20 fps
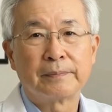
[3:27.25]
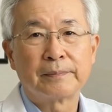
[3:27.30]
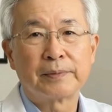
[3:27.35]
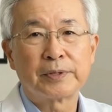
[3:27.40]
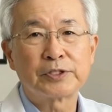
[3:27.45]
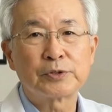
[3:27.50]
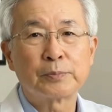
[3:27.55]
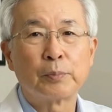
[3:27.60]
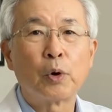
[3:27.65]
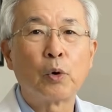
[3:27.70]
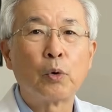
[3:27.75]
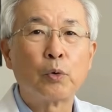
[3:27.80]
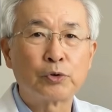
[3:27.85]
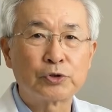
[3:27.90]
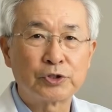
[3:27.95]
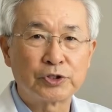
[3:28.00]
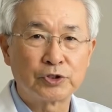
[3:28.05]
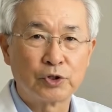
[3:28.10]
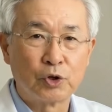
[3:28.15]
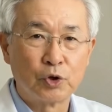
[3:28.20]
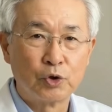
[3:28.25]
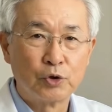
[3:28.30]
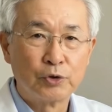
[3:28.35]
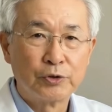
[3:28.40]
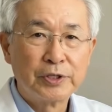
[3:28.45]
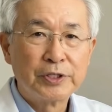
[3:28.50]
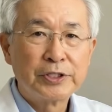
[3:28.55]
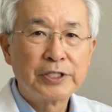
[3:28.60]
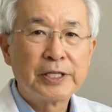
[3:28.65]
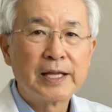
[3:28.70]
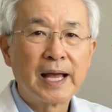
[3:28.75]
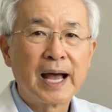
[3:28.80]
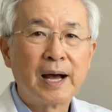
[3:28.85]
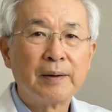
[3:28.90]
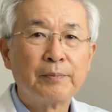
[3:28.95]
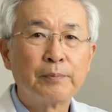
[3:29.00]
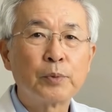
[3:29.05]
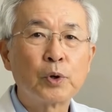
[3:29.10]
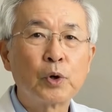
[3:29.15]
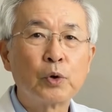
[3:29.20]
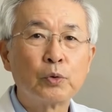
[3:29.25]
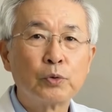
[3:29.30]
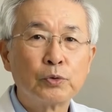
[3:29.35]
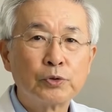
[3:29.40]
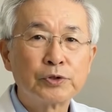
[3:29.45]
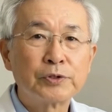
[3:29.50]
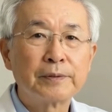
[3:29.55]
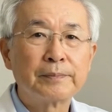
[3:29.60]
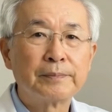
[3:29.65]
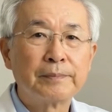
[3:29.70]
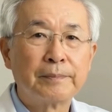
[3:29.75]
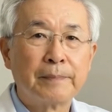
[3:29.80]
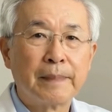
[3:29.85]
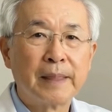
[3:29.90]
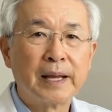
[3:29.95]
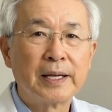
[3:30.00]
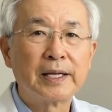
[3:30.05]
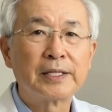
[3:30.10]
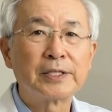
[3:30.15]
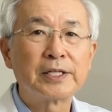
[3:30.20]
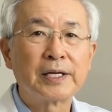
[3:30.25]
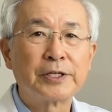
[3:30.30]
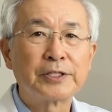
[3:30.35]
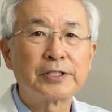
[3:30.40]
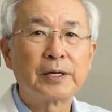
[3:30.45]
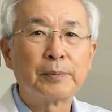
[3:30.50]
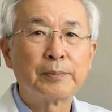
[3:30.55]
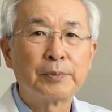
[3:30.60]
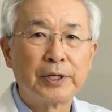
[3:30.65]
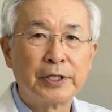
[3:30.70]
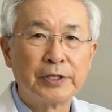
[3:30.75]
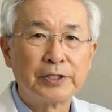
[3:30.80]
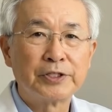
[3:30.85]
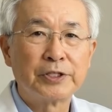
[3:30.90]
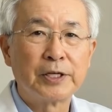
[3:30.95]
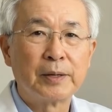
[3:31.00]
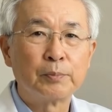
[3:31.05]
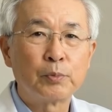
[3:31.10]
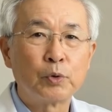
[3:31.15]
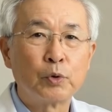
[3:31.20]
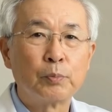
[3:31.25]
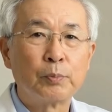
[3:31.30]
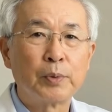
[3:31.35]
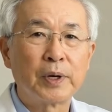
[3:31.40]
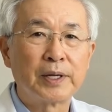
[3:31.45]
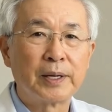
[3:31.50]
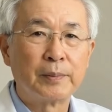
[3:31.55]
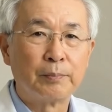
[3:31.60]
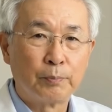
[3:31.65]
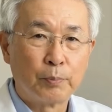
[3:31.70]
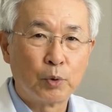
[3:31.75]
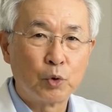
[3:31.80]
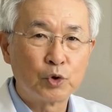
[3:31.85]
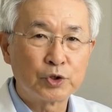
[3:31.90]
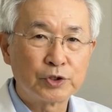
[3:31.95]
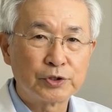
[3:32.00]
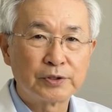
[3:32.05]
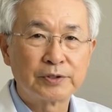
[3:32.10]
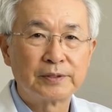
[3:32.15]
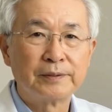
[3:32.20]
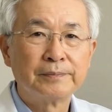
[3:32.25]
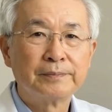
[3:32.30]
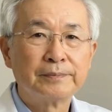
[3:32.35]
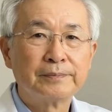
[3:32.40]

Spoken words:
This pose is called the staff pose, and it does something simple but important.